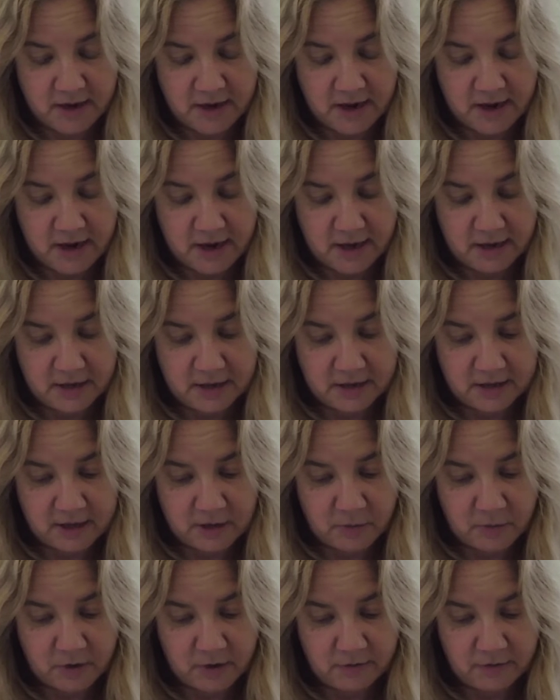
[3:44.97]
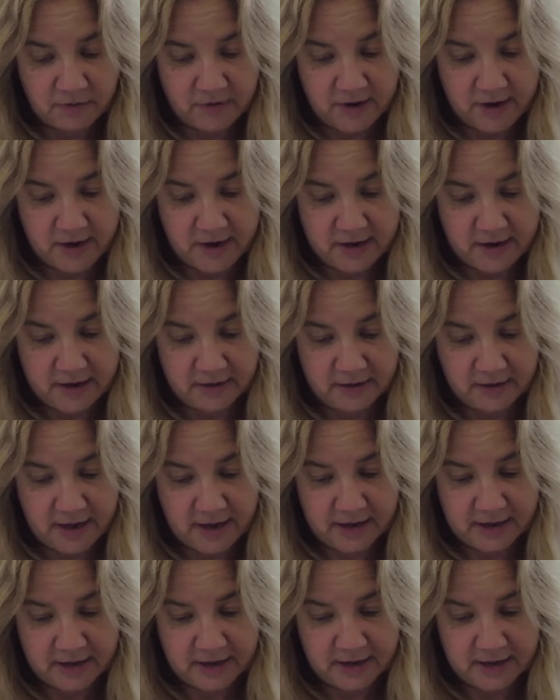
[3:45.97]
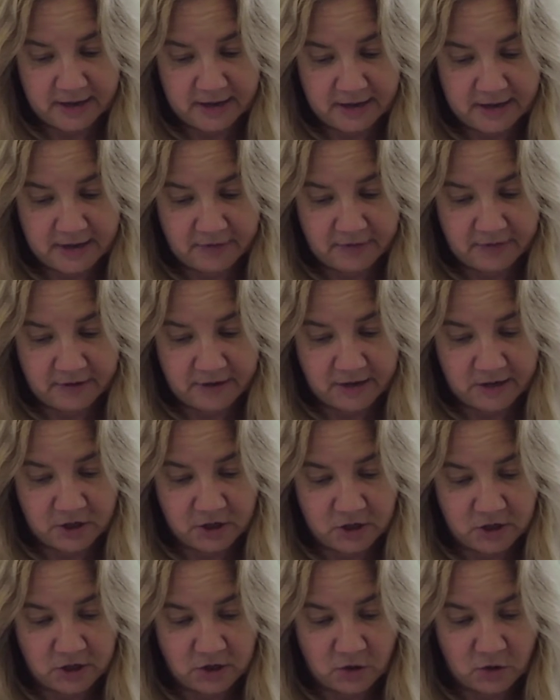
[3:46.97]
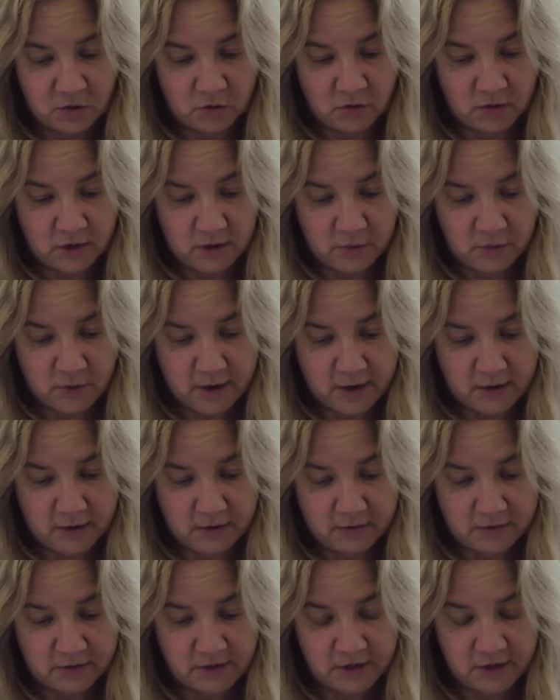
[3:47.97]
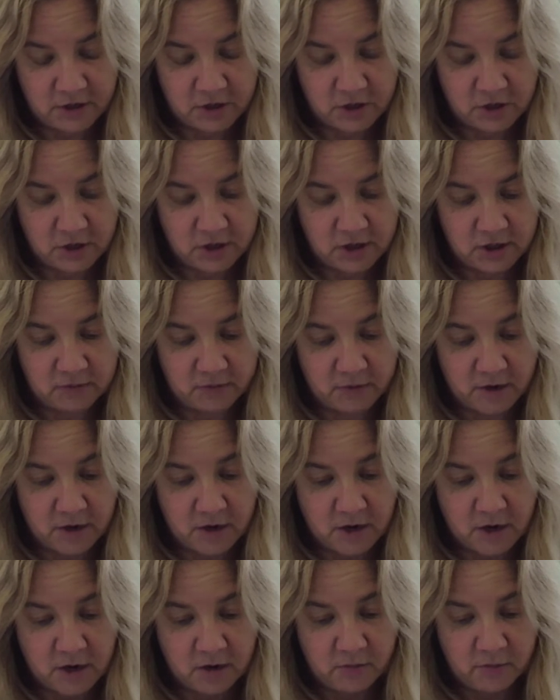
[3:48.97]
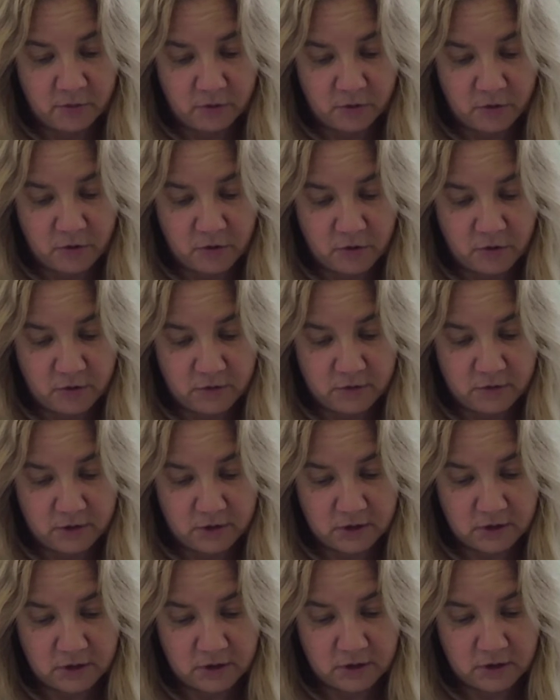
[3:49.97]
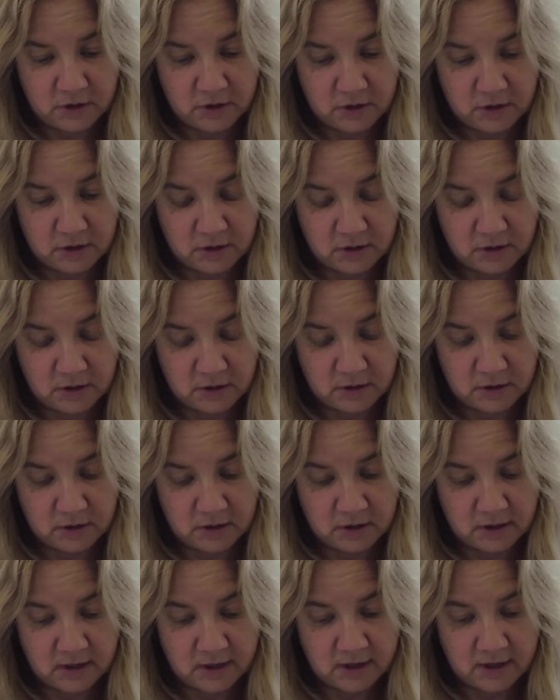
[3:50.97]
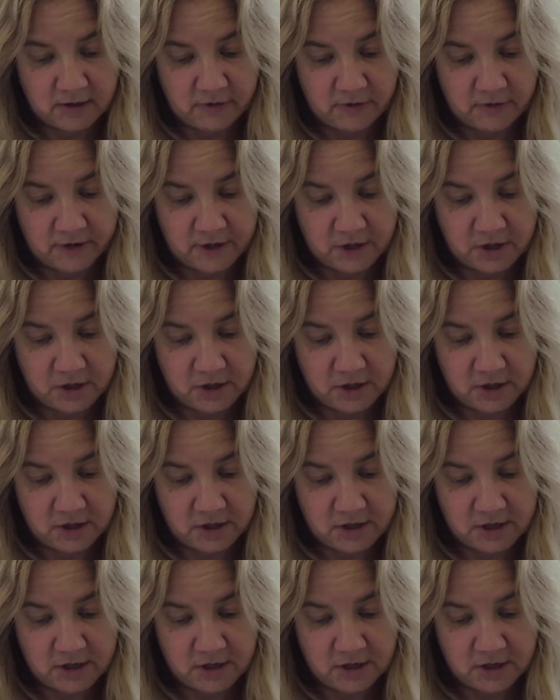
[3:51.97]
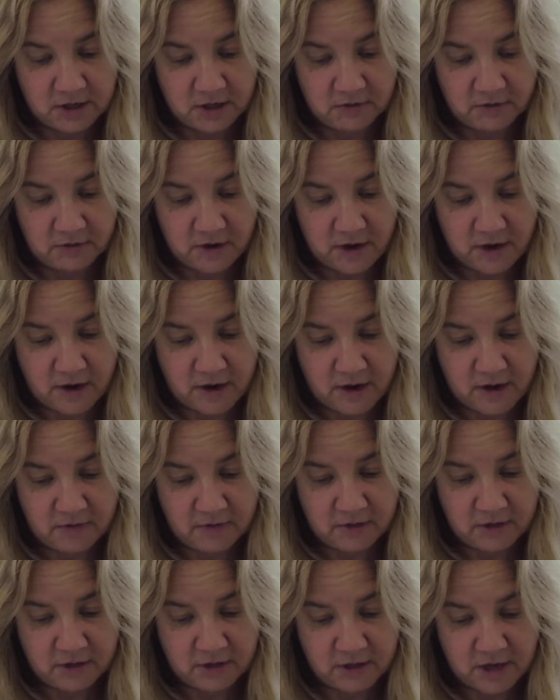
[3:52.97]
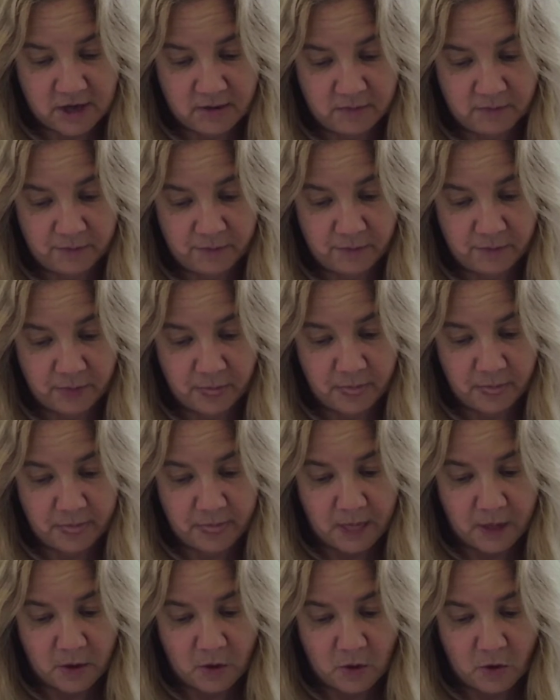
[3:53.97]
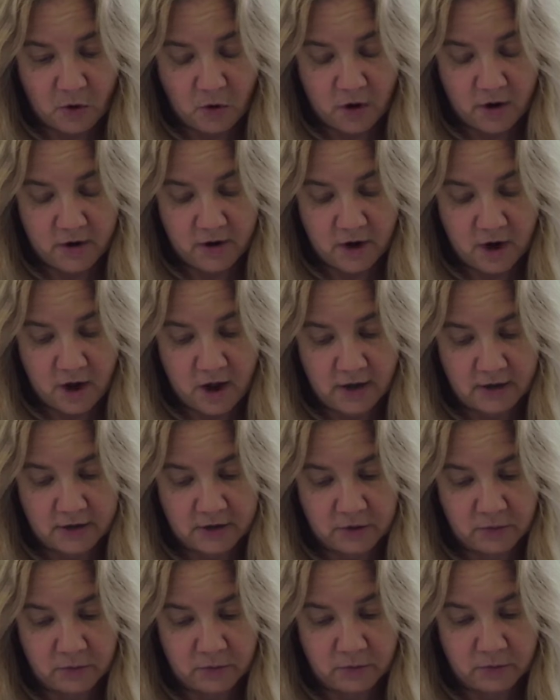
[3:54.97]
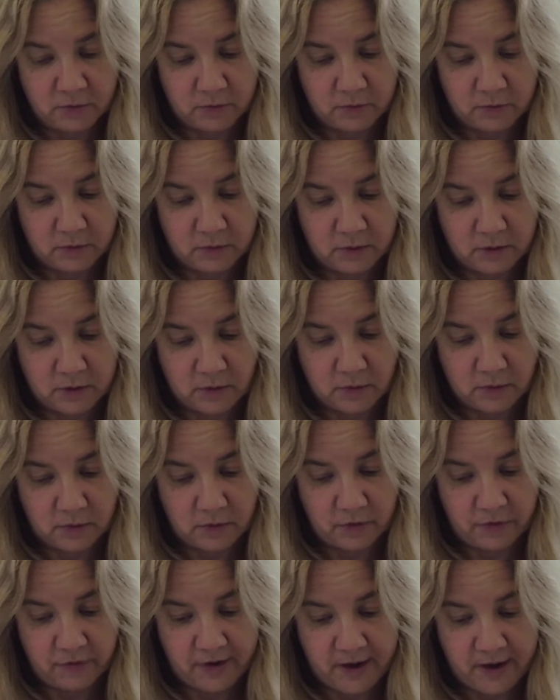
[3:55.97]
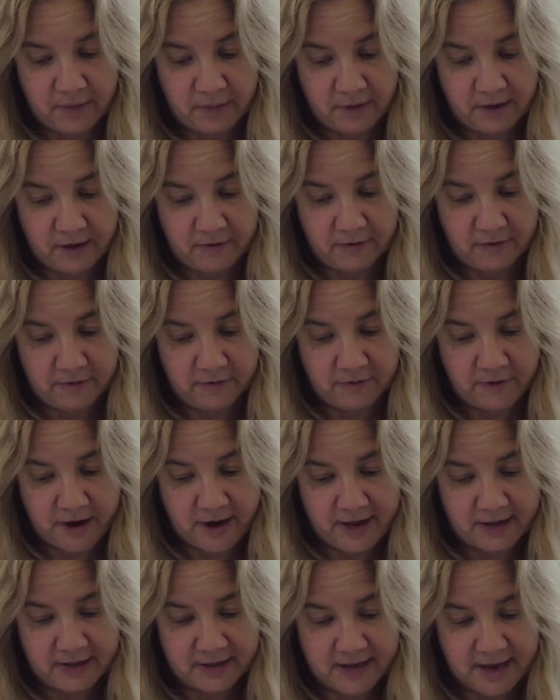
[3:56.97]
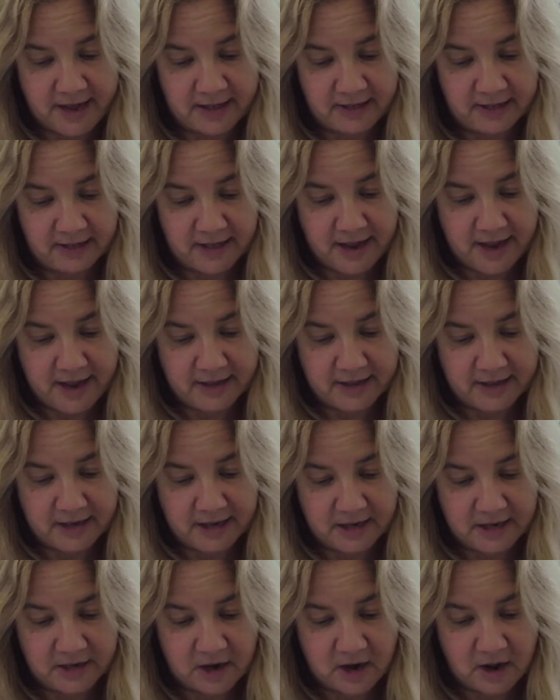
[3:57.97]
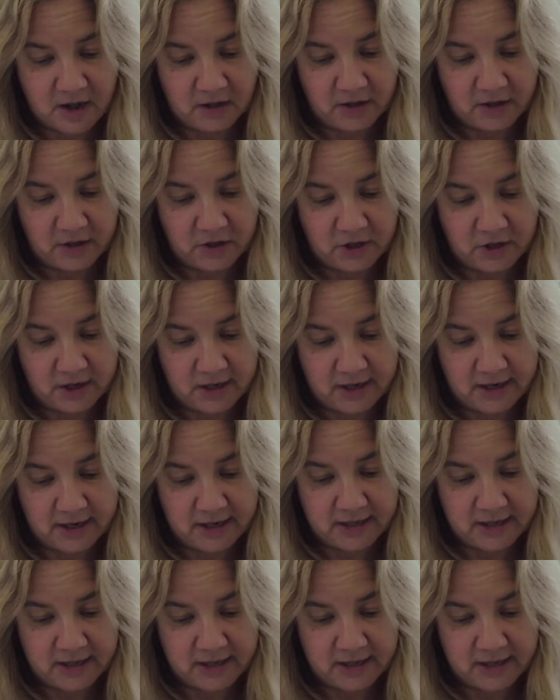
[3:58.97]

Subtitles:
as somewhat vague and lacking in definition. Only when the relationship proves efficiency, survives some hard knocks, will family and friends at last acknowledge it and